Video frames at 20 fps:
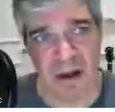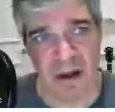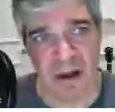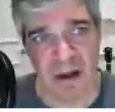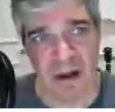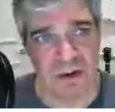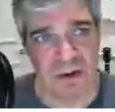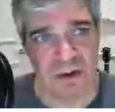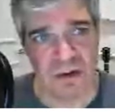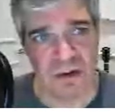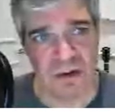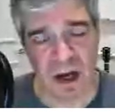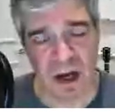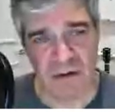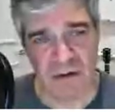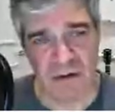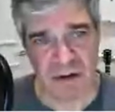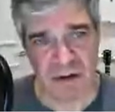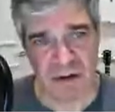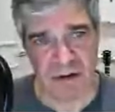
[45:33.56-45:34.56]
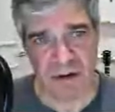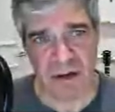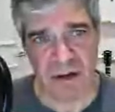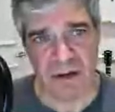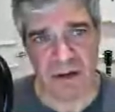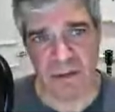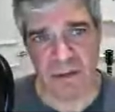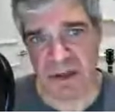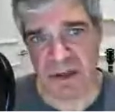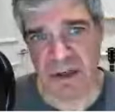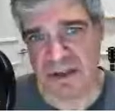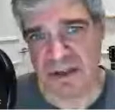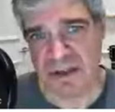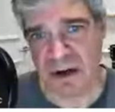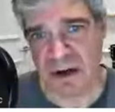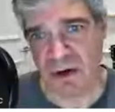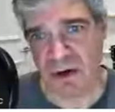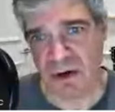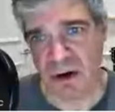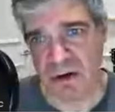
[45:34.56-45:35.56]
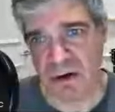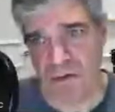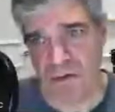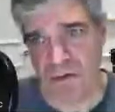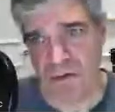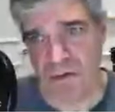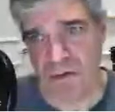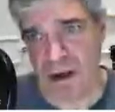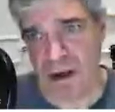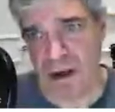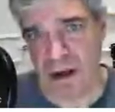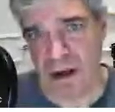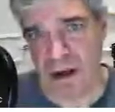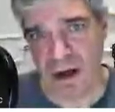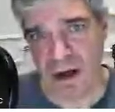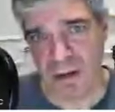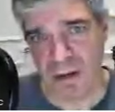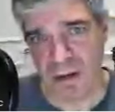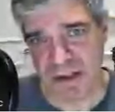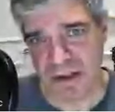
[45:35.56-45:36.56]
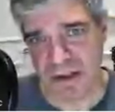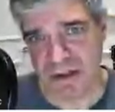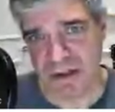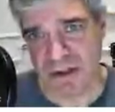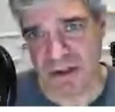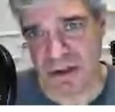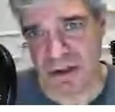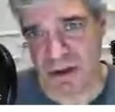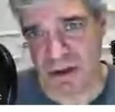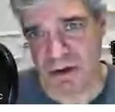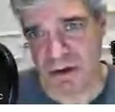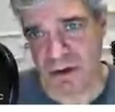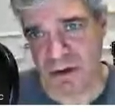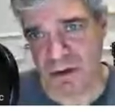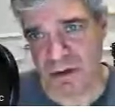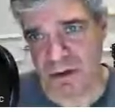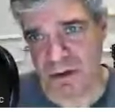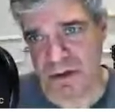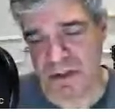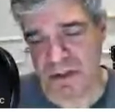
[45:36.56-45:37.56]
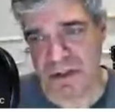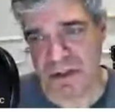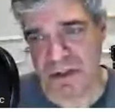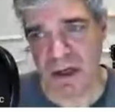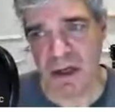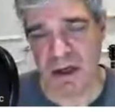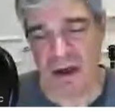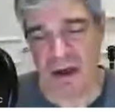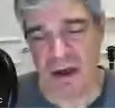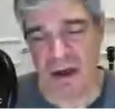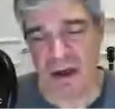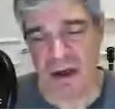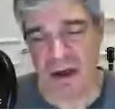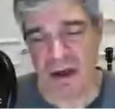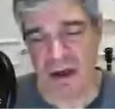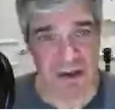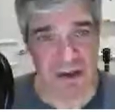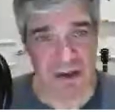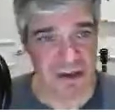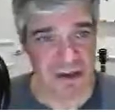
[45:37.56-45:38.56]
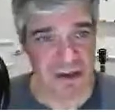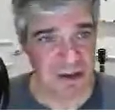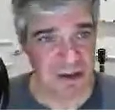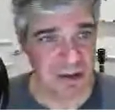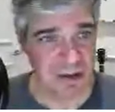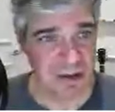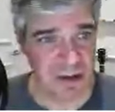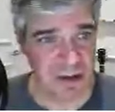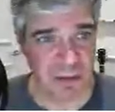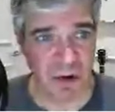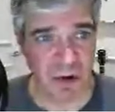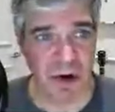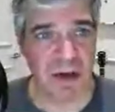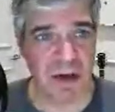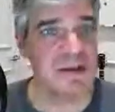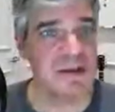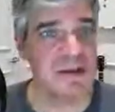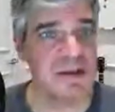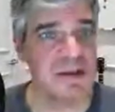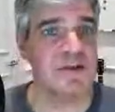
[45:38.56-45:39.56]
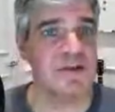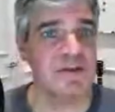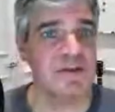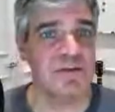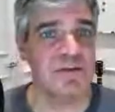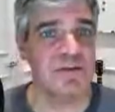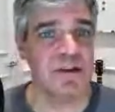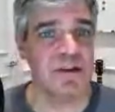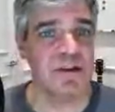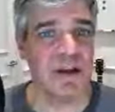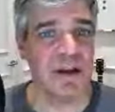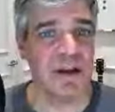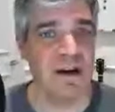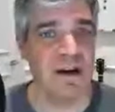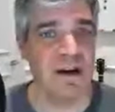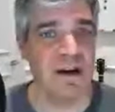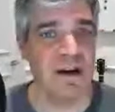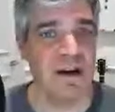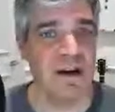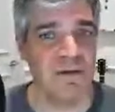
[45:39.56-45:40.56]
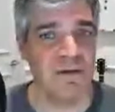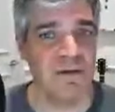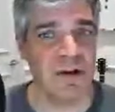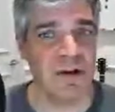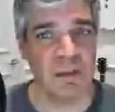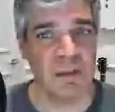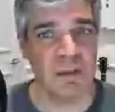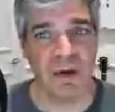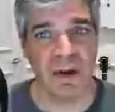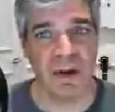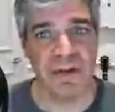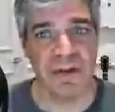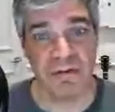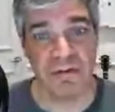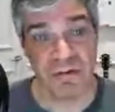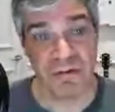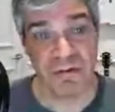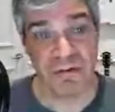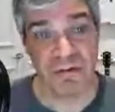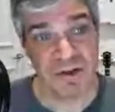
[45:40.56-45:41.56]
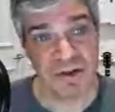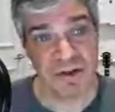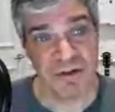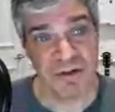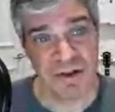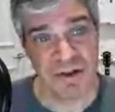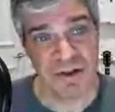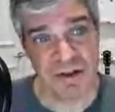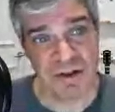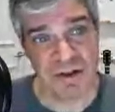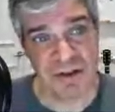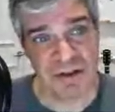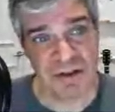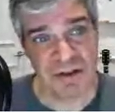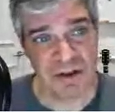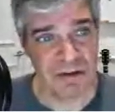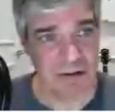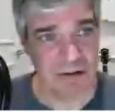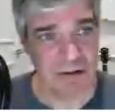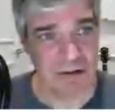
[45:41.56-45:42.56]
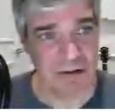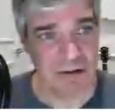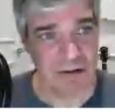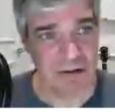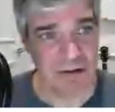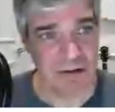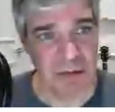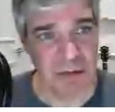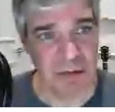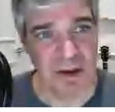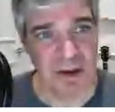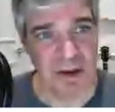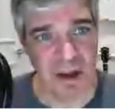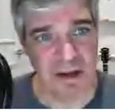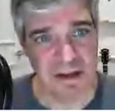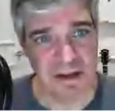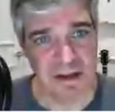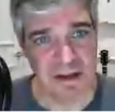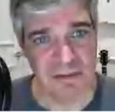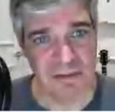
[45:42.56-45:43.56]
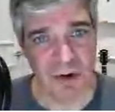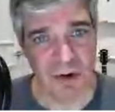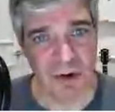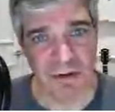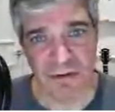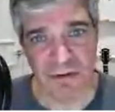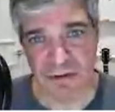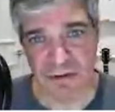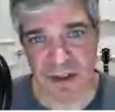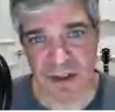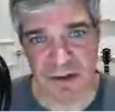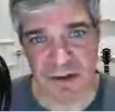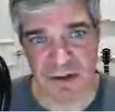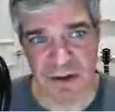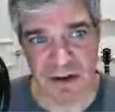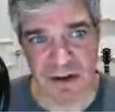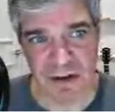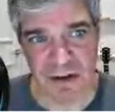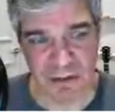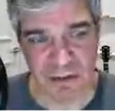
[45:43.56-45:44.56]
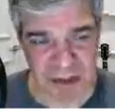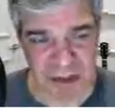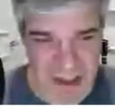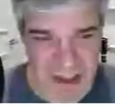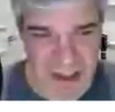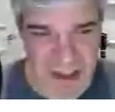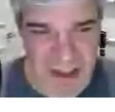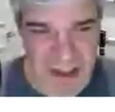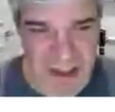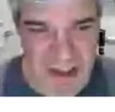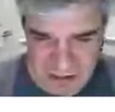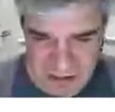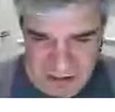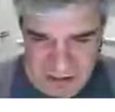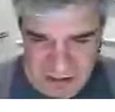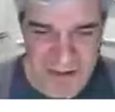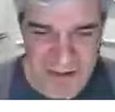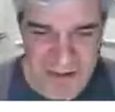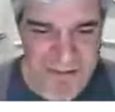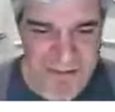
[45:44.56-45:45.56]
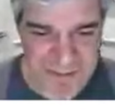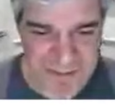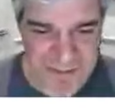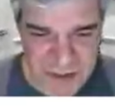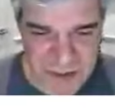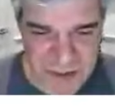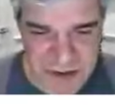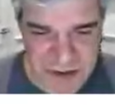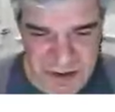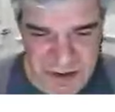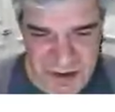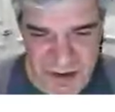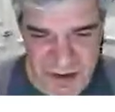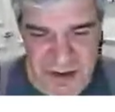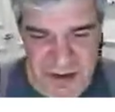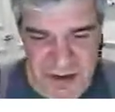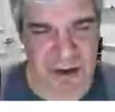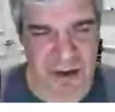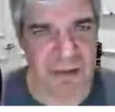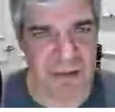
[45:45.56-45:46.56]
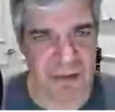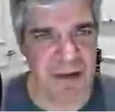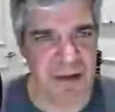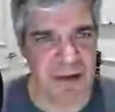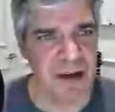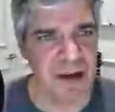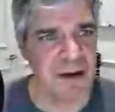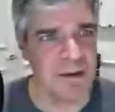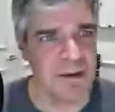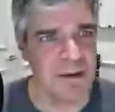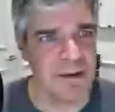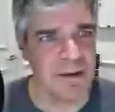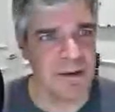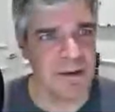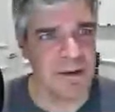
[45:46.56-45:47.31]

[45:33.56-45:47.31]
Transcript: You do have a limited set of hardware options and kernels, but it's certainly more extensive than are available on the free services. So arguably that's more of a feature than a limitation, but just good to know about that.